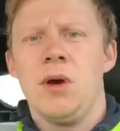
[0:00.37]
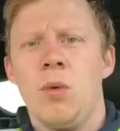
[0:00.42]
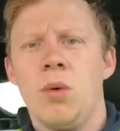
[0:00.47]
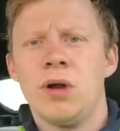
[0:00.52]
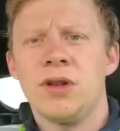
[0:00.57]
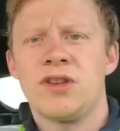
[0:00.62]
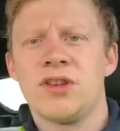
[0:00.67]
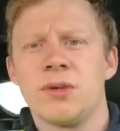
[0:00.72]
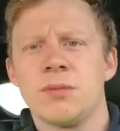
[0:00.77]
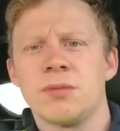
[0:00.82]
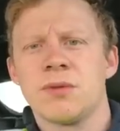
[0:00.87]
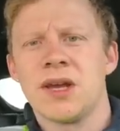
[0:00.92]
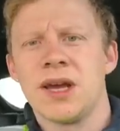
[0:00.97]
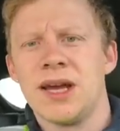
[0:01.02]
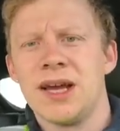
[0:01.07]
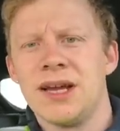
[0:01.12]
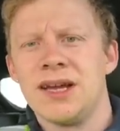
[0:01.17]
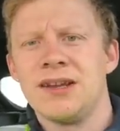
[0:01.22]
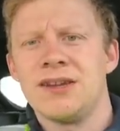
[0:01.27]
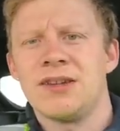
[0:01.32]
What's up,
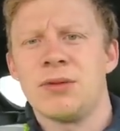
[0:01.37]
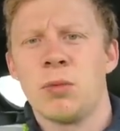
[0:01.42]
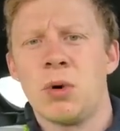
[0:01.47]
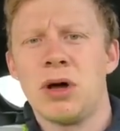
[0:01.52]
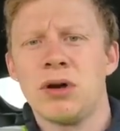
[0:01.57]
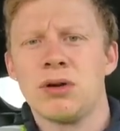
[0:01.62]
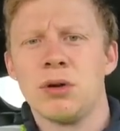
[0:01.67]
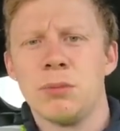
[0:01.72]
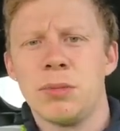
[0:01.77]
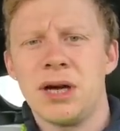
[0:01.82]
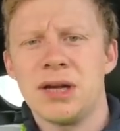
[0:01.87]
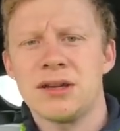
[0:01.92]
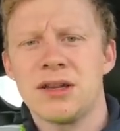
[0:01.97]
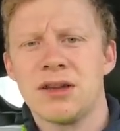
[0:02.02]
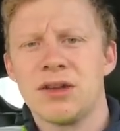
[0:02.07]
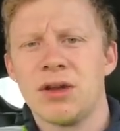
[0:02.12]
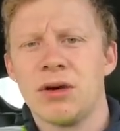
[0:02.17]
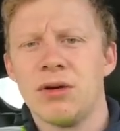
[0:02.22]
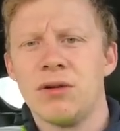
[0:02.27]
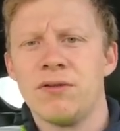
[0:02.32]
guys? Welcome back to
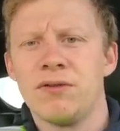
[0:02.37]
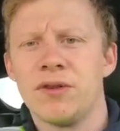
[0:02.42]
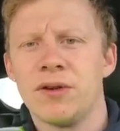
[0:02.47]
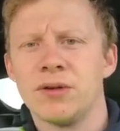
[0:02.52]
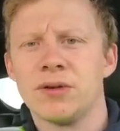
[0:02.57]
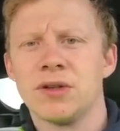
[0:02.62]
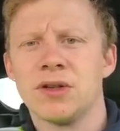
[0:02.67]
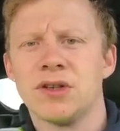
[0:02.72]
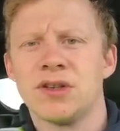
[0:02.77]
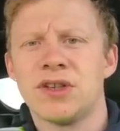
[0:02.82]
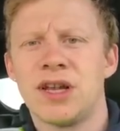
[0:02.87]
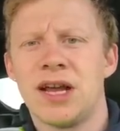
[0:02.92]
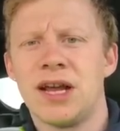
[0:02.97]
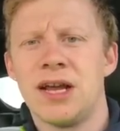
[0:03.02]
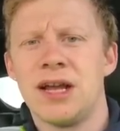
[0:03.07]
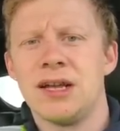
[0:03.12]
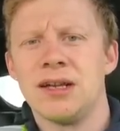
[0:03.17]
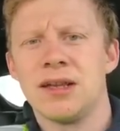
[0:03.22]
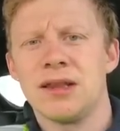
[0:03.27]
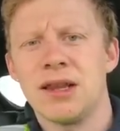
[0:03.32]
Total Focus,
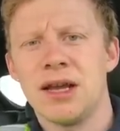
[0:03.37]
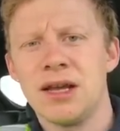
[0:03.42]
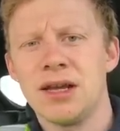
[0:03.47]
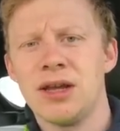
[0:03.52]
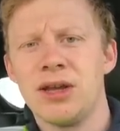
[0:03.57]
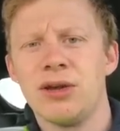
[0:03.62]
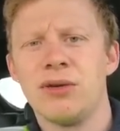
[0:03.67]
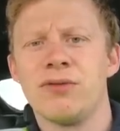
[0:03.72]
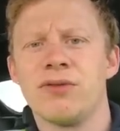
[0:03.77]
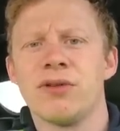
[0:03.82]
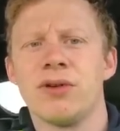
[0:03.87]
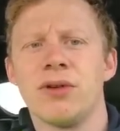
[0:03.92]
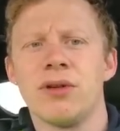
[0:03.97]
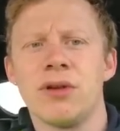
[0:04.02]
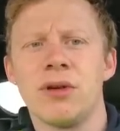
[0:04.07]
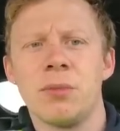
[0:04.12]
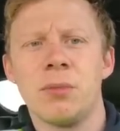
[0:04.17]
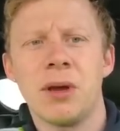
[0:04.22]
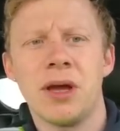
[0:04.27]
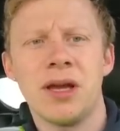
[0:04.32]
and thank you for all
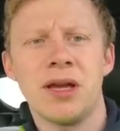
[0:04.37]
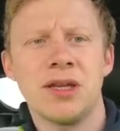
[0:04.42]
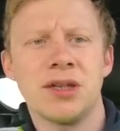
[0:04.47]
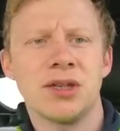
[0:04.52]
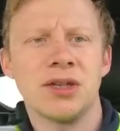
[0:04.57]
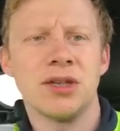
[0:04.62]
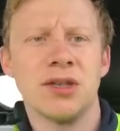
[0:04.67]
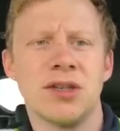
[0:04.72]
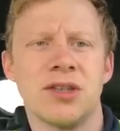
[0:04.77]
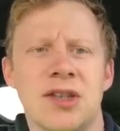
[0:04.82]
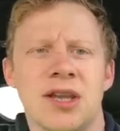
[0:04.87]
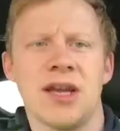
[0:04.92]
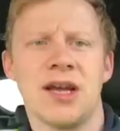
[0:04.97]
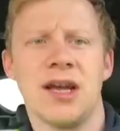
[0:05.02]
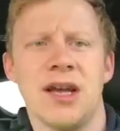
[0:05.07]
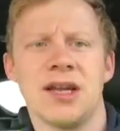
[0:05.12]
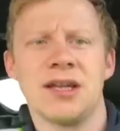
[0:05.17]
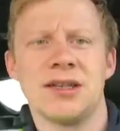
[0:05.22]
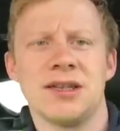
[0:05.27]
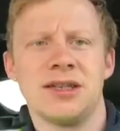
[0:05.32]
your patience.
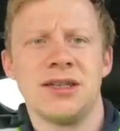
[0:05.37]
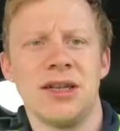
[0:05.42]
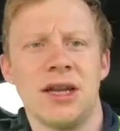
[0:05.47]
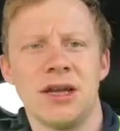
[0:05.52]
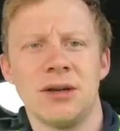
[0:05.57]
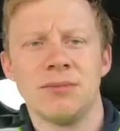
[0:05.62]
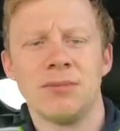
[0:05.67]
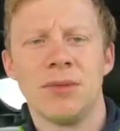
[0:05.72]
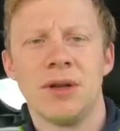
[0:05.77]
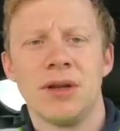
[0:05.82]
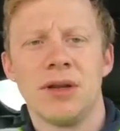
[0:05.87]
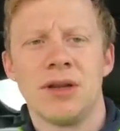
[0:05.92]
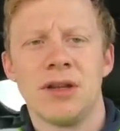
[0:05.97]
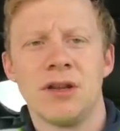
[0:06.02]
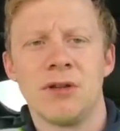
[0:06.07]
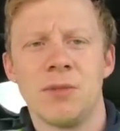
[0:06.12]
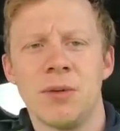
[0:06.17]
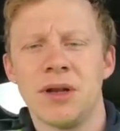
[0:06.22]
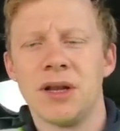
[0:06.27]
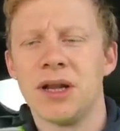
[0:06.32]
And
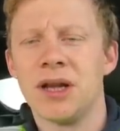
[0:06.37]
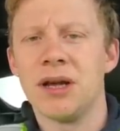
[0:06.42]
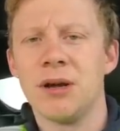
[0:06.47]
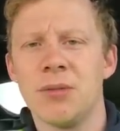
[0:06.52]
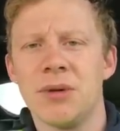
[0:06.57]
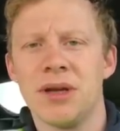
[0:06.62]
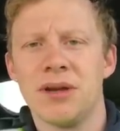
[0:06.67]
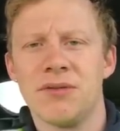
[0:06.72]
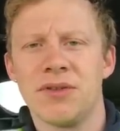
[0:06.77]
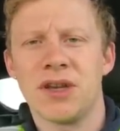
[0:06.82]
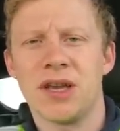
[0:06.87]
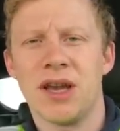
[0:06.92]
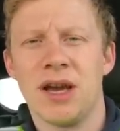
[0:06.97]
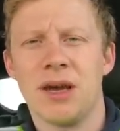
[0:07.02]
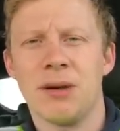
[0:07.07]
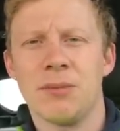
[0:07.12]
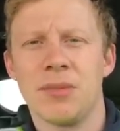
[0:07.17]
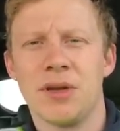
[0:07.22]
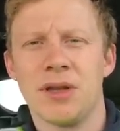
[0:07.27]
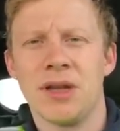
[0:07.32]
there's been a little bit of a
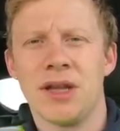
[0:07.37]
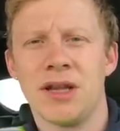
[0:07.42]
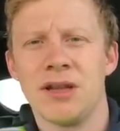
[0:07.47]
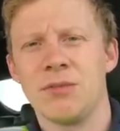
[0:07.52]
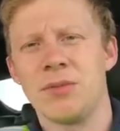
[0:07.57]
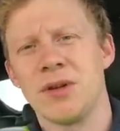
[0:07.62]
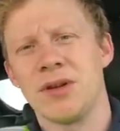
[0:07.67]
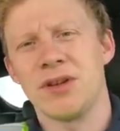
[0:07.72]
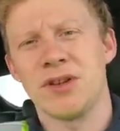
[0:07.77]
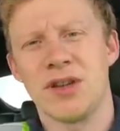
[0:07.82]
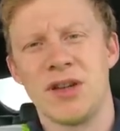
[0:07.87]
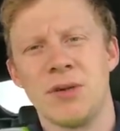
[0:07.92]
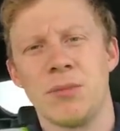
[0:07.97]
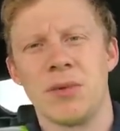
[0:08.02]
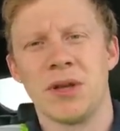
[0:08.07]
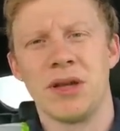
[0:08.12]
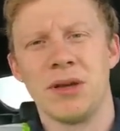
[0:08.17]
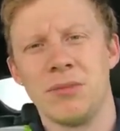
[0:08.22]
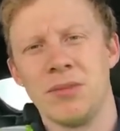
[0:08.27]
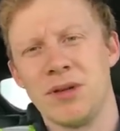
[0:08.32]
gap, and that's because I had a
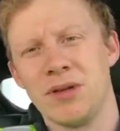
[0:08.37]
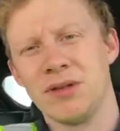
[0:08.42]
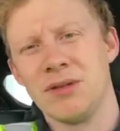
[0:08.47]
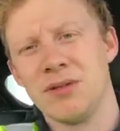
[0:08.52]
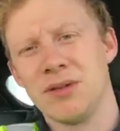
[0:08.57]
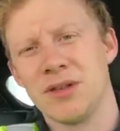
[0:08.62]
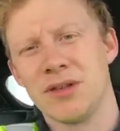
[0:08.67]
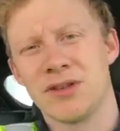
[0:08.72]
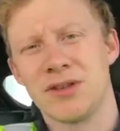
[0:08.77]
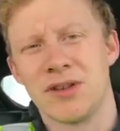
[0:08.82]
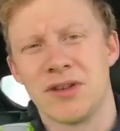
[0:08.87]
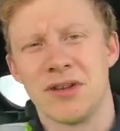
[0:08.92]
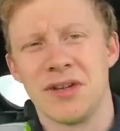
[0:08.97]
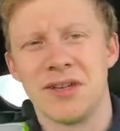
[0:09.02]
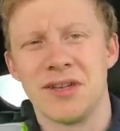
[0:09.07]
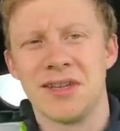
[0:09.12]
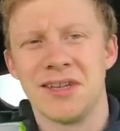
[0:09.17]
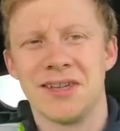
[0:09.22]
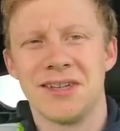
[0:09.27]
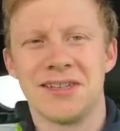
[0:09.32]
baby at the start of
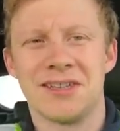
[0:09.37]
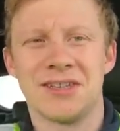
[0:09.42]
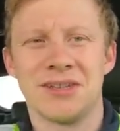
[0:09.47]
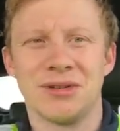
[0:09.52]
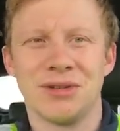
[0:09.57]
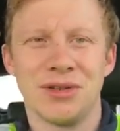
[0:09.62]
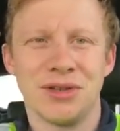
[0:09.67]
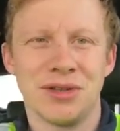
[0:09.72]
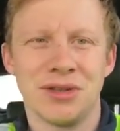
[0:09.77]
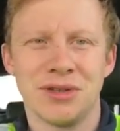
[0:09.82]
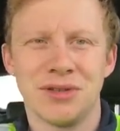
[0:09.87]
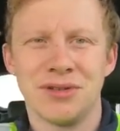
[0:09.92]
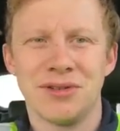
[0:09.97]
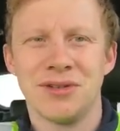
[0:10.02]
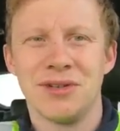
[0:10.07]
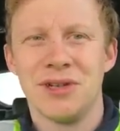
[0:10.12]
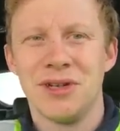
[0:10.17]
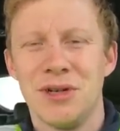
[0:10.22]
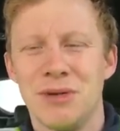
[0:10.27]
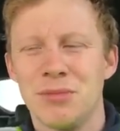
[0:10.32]
the year, so you can
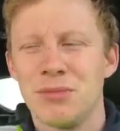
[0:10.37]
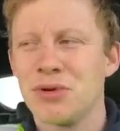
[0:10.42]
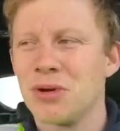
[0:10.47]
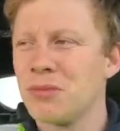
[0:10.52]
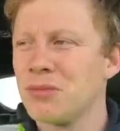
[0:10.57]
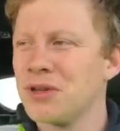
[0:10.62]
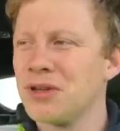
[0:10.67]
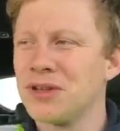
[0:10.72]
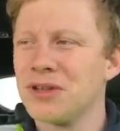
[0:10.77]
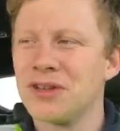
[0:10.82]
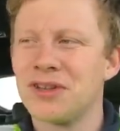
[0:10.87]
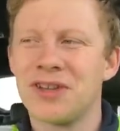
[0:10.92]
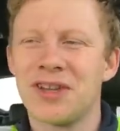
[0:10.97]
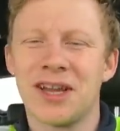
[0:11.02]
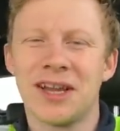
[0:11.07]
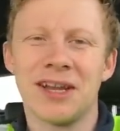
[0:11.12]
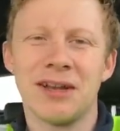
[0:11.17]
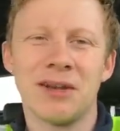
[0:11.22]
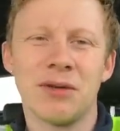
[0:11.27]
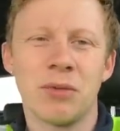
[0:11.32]
probably
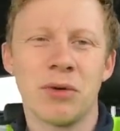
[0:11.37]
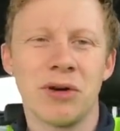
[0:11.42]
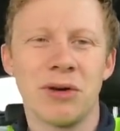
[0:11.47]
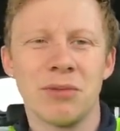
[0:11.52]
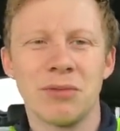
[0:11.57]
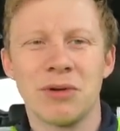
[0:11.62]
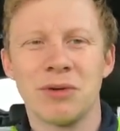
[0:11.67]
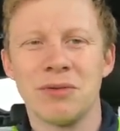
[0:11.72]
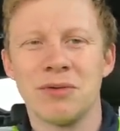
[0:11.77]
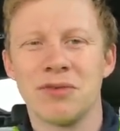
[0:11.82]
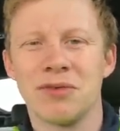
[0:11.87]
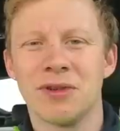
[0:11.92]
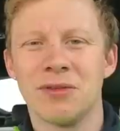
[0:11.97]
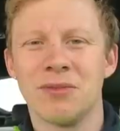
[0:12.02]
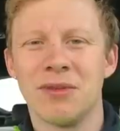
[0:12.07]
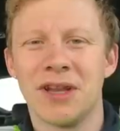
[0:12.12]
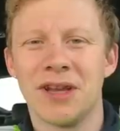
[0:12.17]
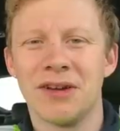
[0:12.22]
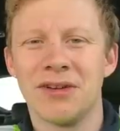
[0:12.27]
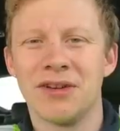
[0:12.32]
understand where I'm coming
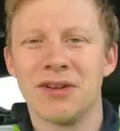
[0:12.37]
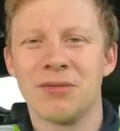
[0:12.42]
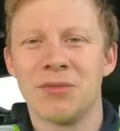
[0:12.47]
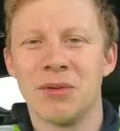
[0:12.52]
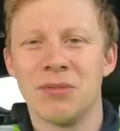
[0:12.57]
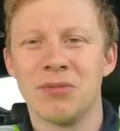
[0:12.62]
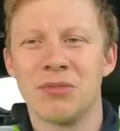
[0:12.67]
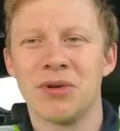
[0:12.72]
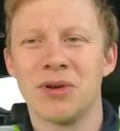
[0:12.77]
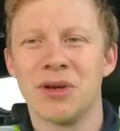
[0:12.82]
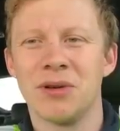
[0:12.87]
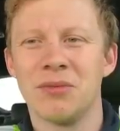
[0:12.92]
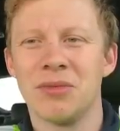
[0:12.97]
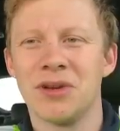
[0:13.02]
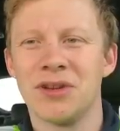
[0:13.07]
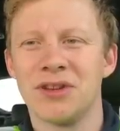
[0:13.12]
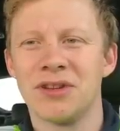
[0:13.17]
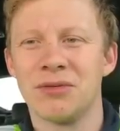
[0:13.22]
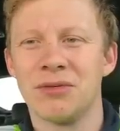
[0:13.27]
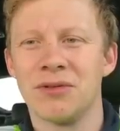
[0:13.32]
from there. It's been pretty
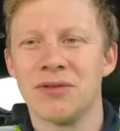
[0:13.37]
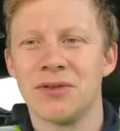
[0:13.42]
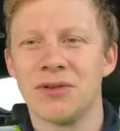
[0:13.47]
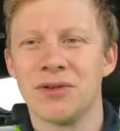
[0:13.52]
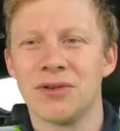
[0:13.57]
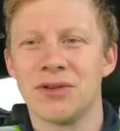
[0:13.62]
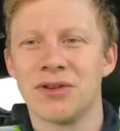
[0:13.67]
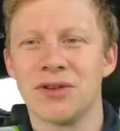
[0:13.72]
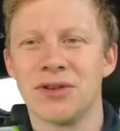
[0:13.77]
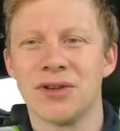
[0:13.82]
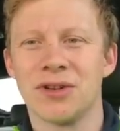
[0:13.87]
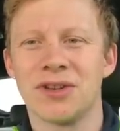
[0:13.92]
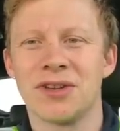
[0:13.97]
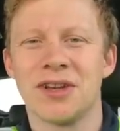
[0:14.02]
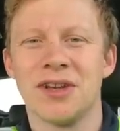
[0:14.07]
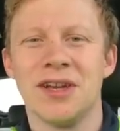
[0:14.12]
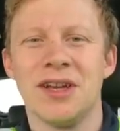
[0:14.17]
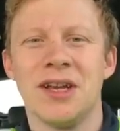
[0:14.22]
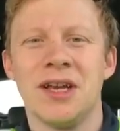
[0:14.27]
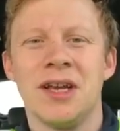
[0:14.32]
busy with all sorts.
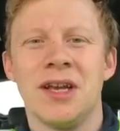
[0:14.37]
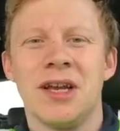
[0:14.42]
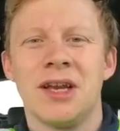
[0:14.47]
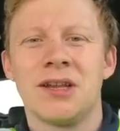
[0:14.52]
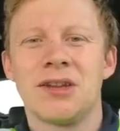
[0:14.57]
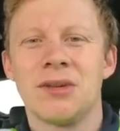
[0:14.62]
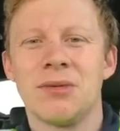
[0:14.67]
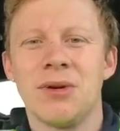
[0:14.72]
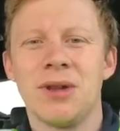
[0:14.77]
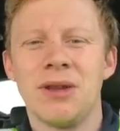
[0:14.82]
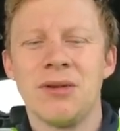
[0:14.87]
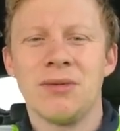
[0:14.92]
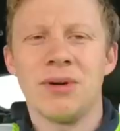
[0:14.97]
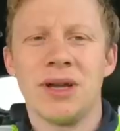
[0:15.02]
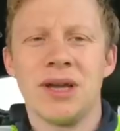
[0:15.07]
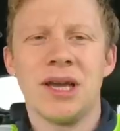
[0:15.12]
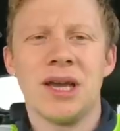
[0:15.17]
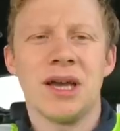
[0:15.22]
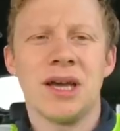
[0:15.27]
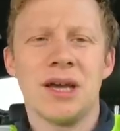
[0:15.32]
So
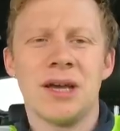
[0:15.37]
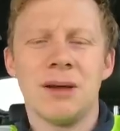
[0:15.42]
anyway,